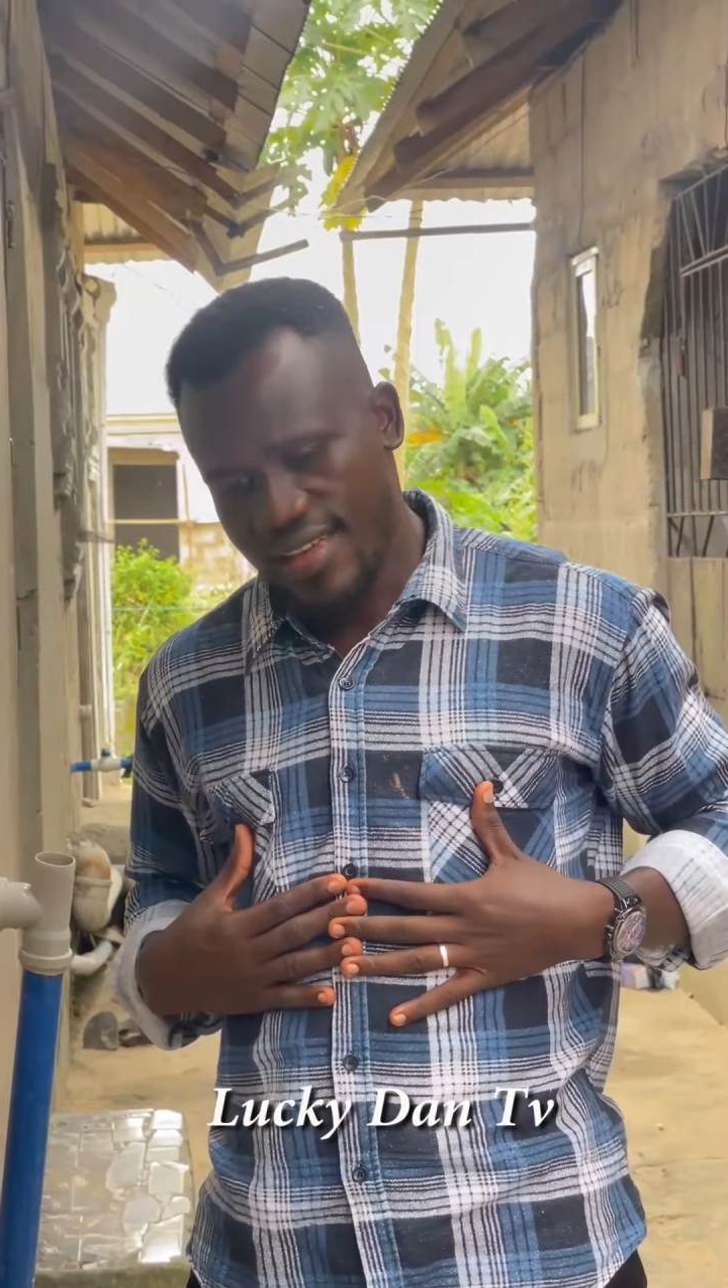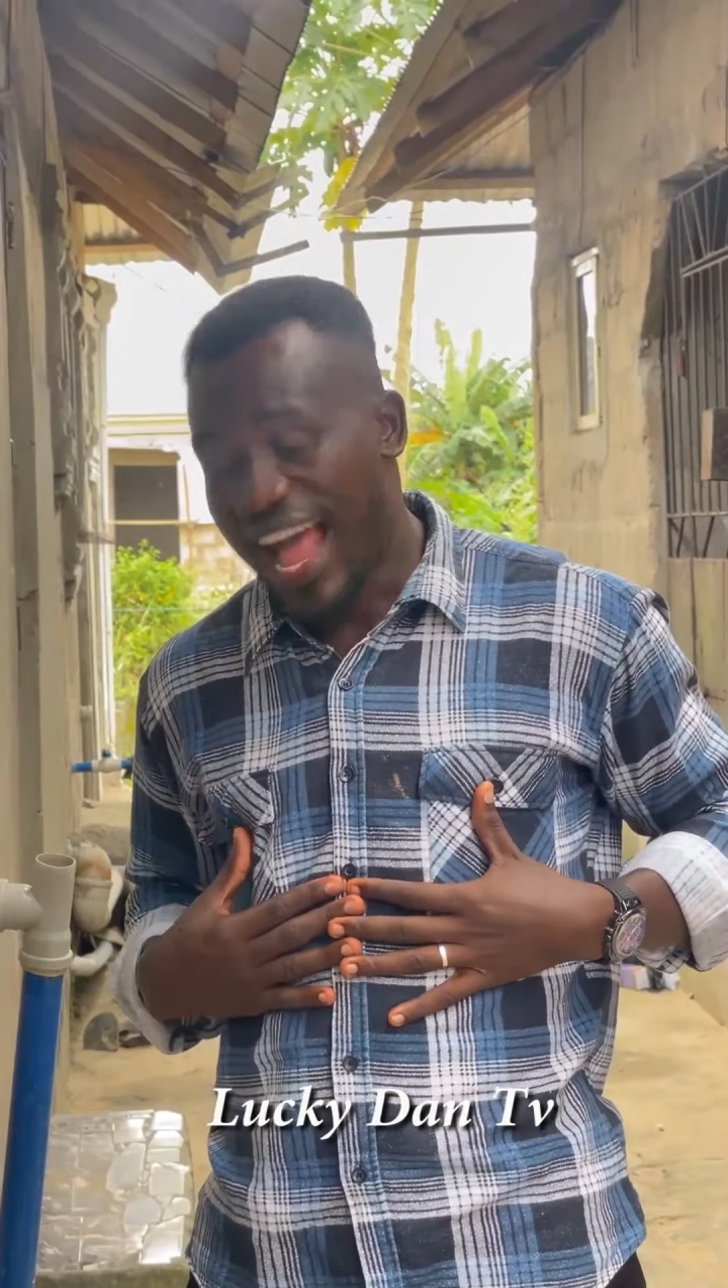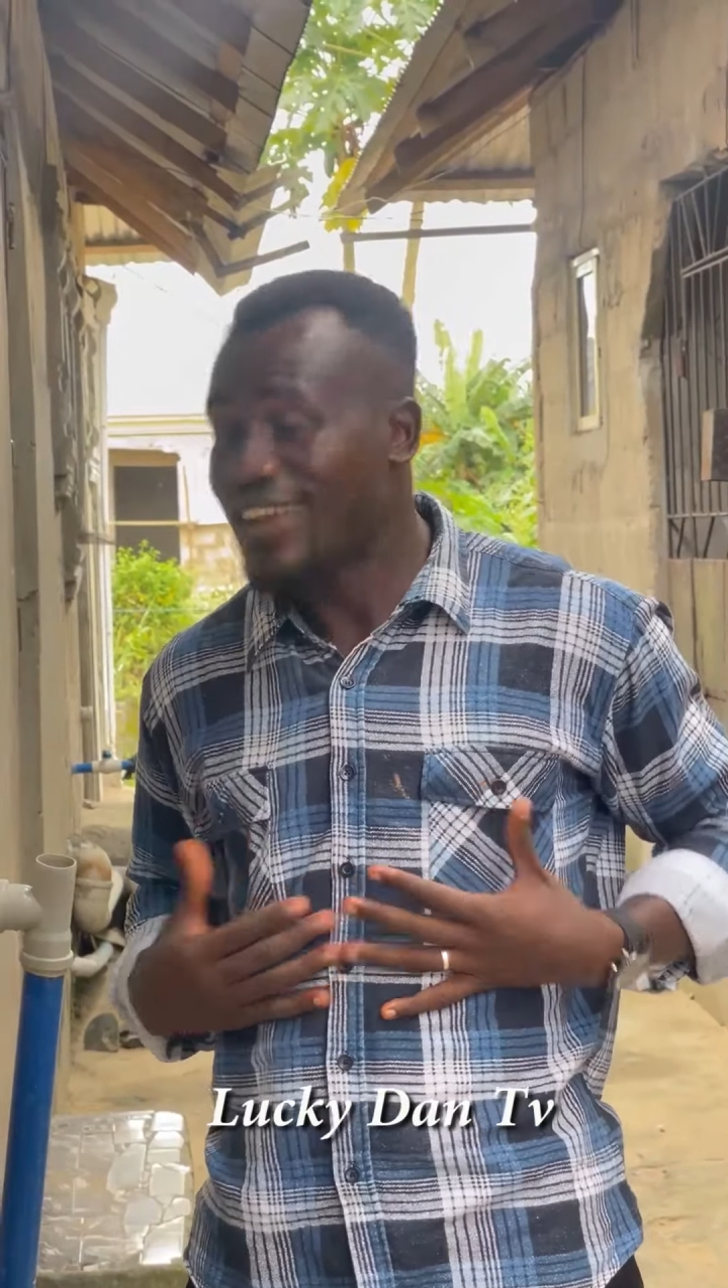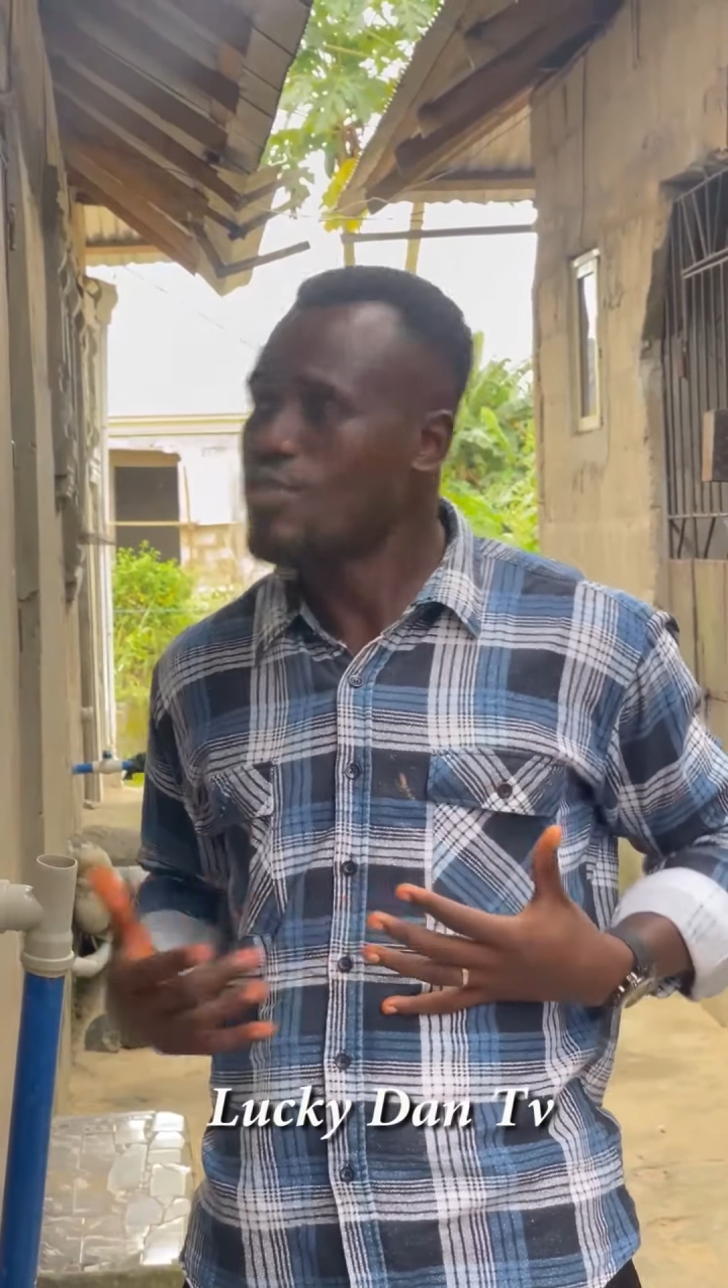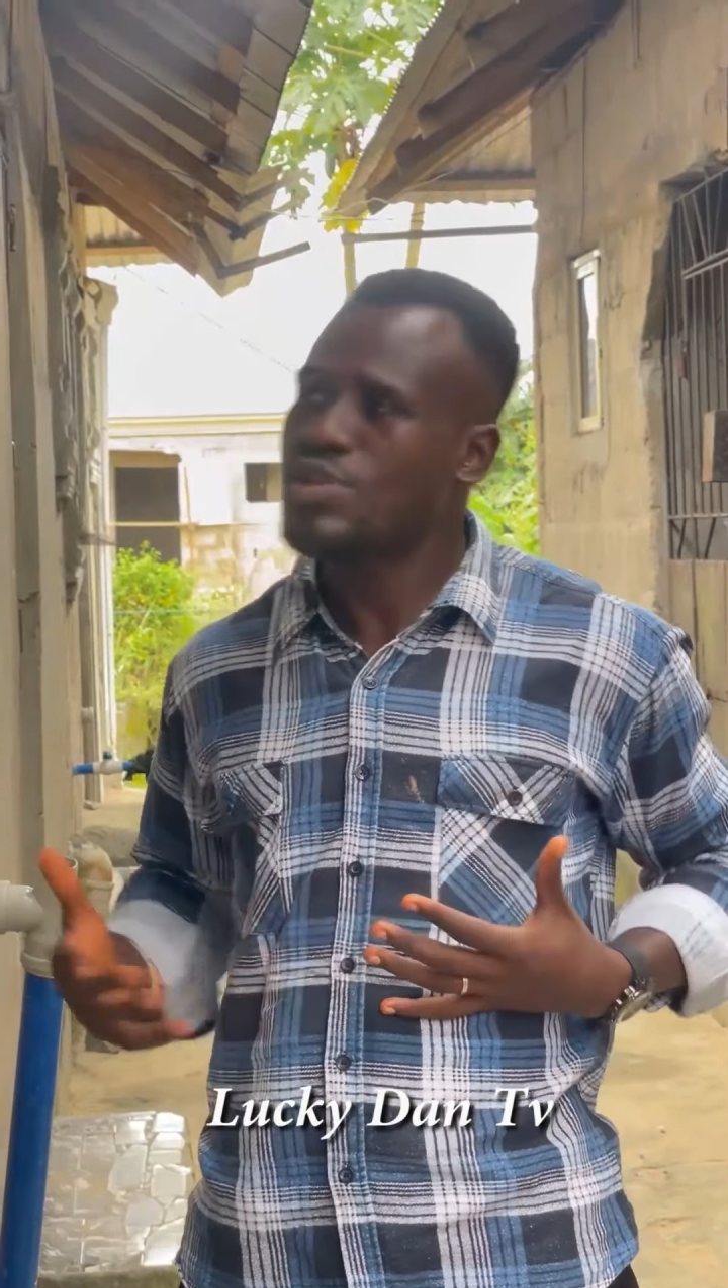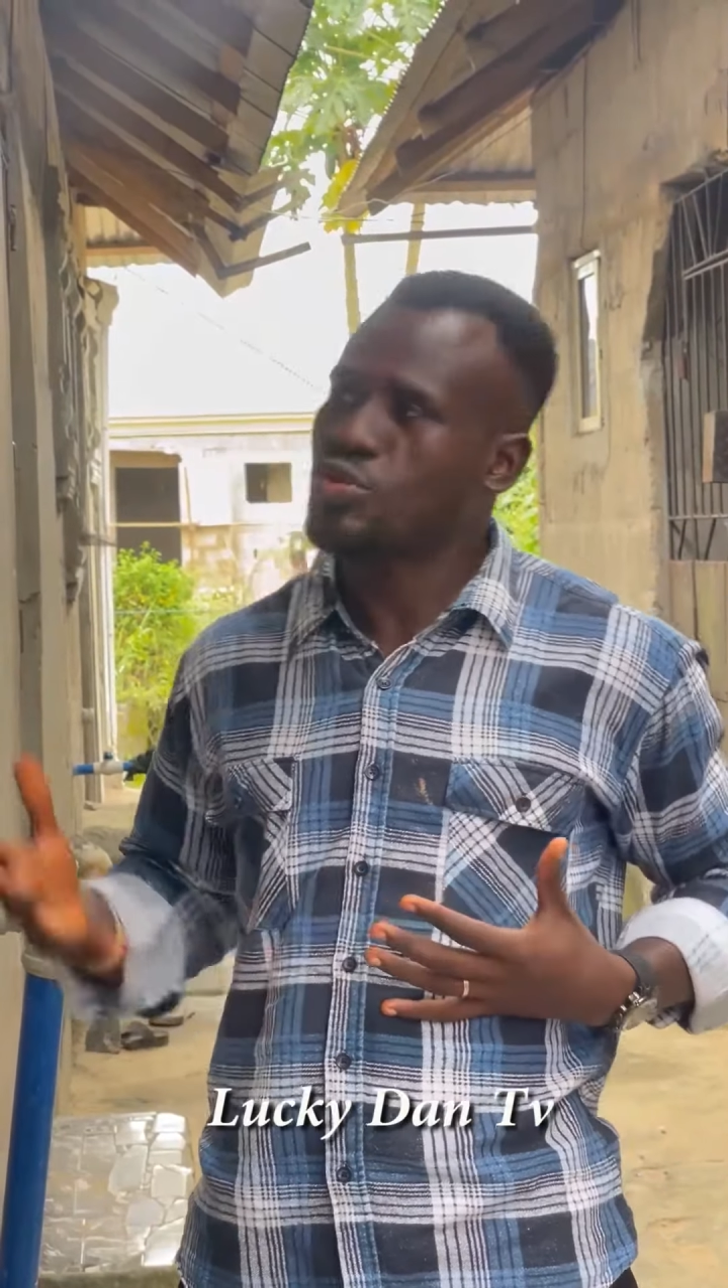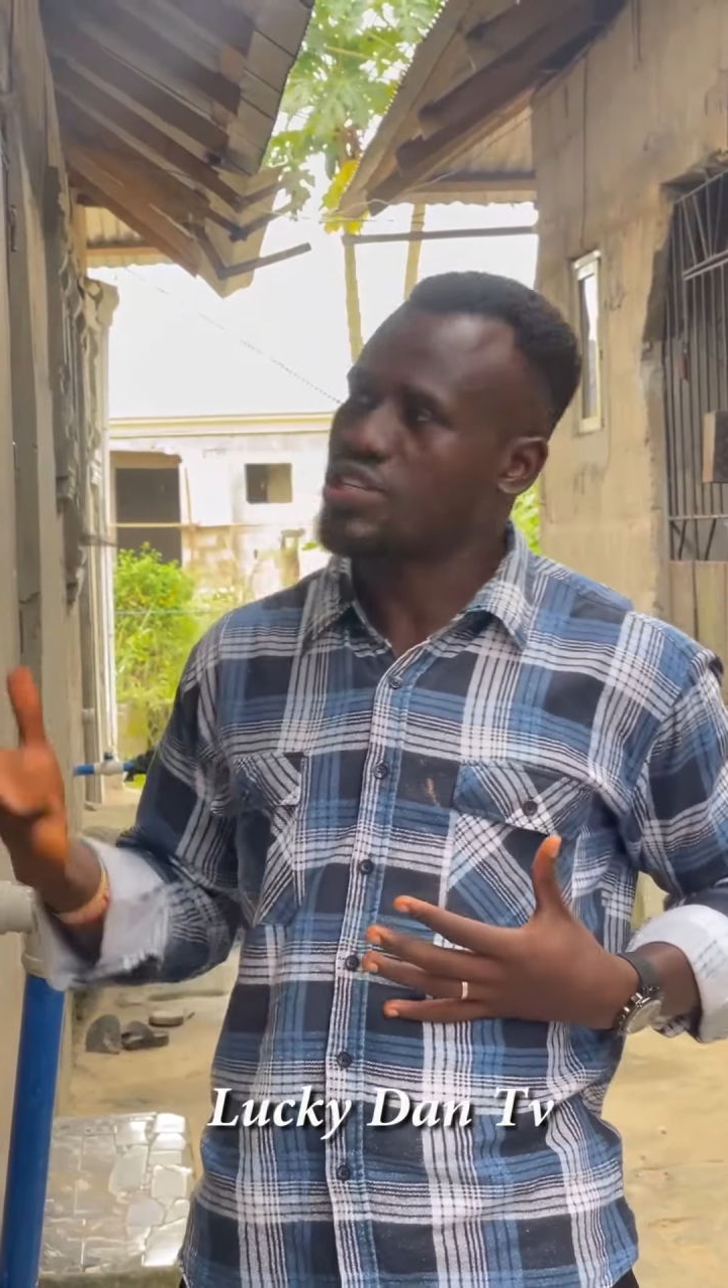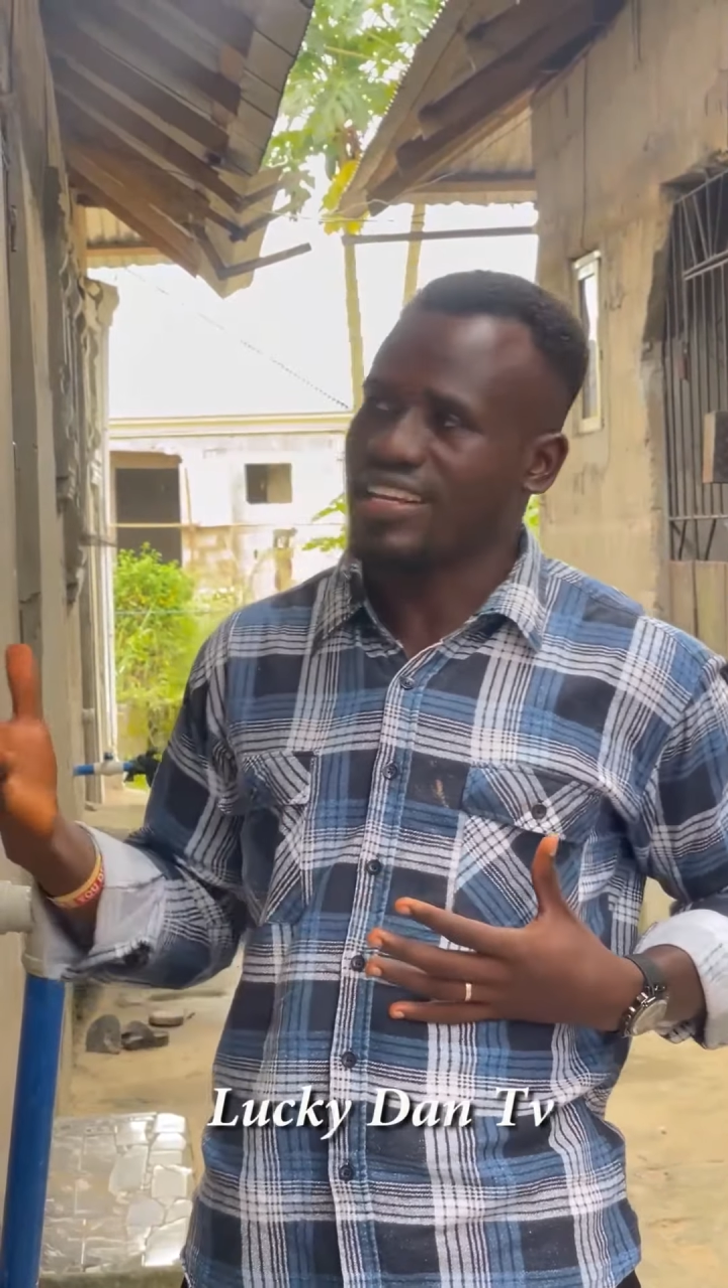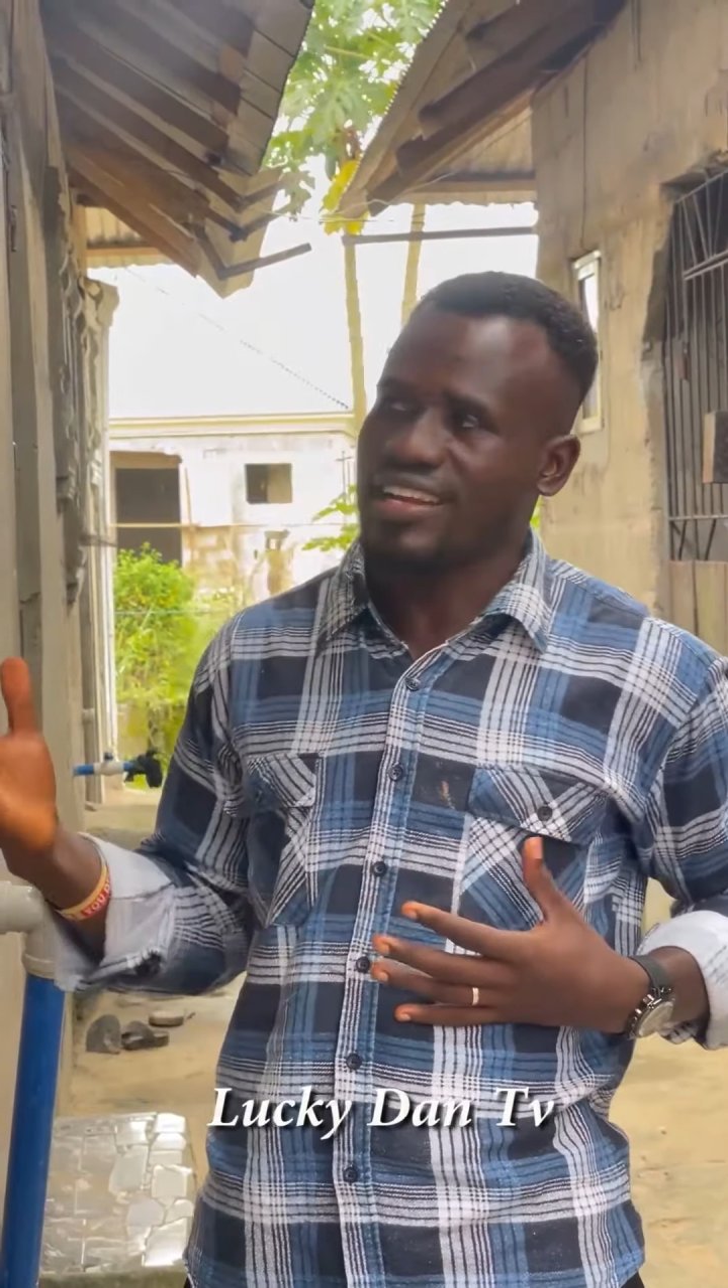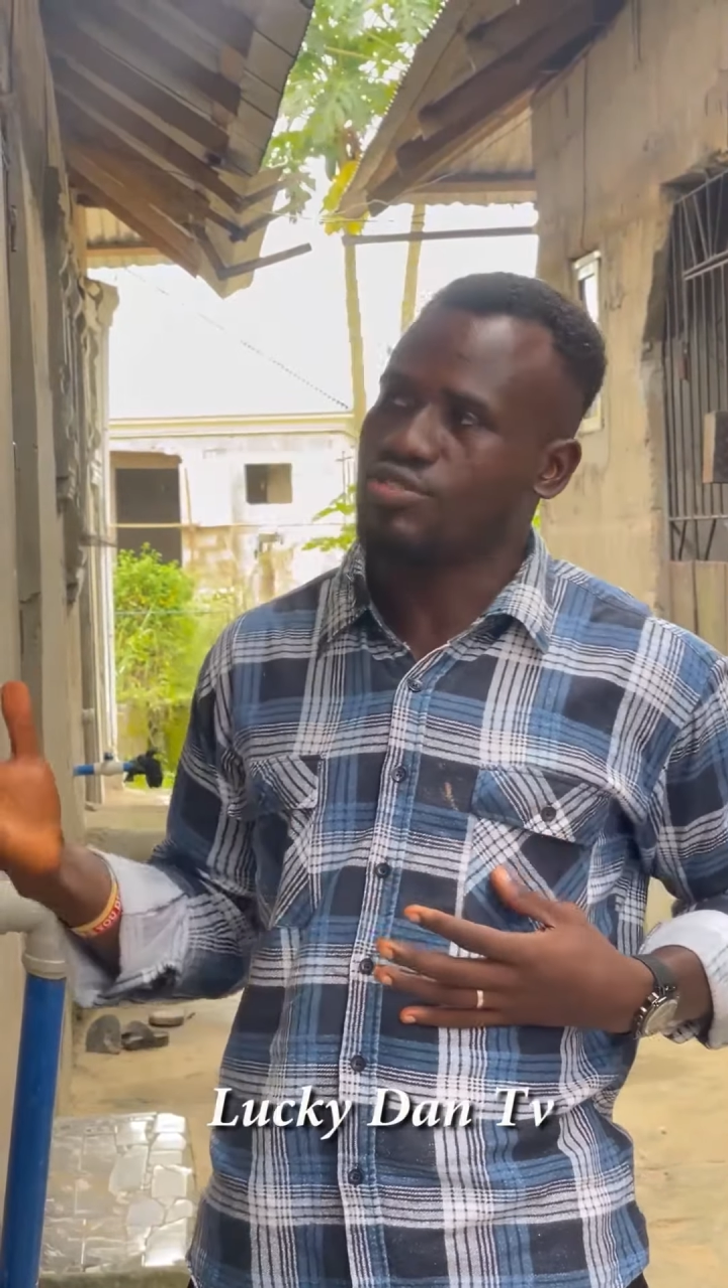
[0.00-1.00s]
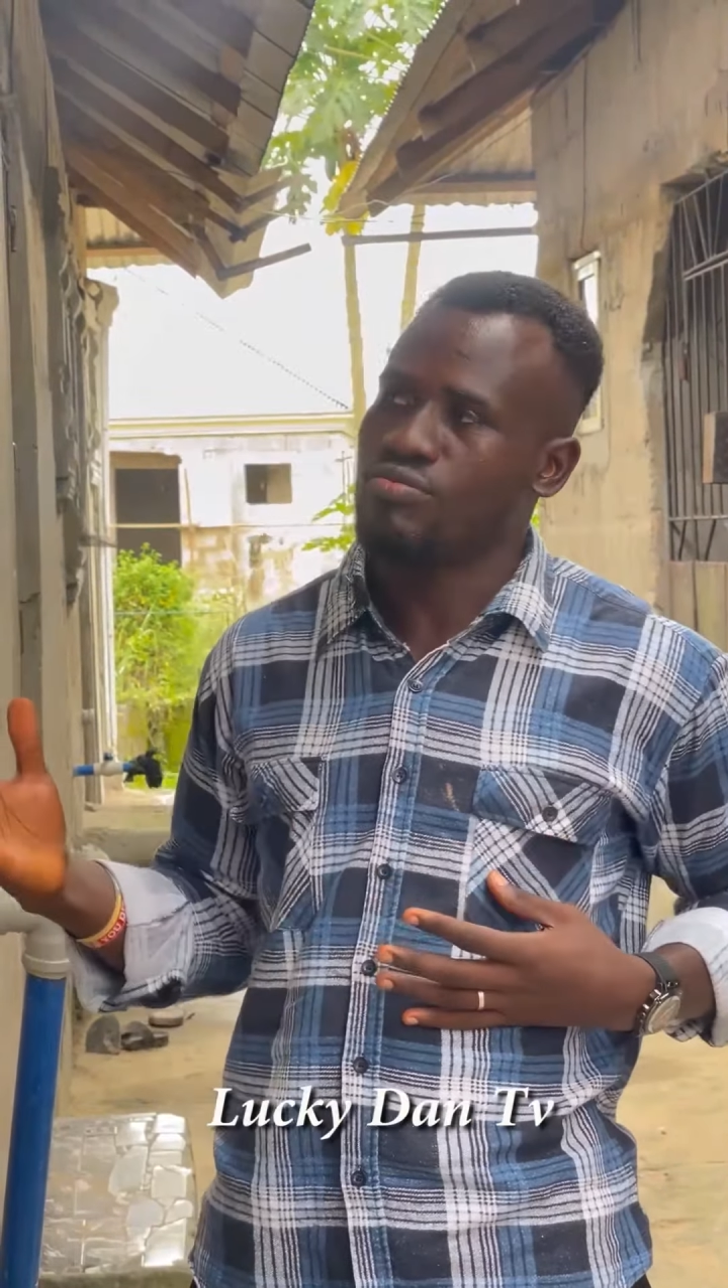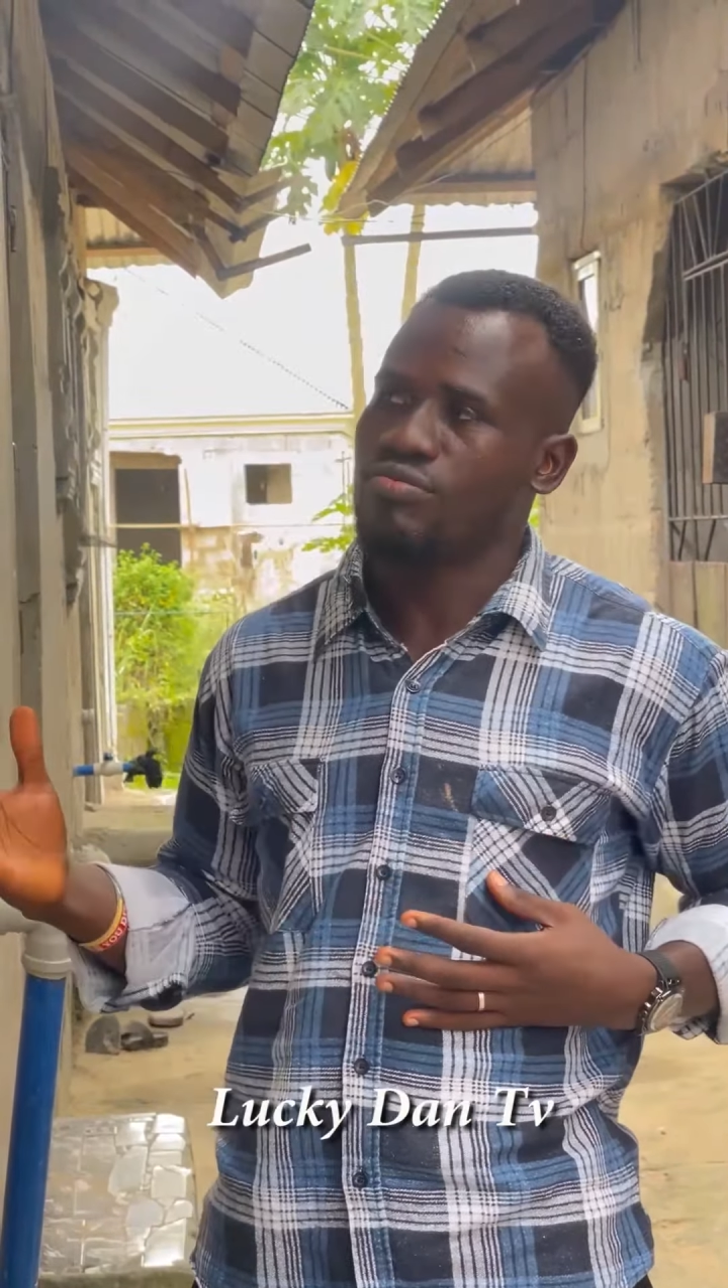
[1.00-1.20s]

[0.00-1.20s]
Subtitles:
I don't need to shout at you.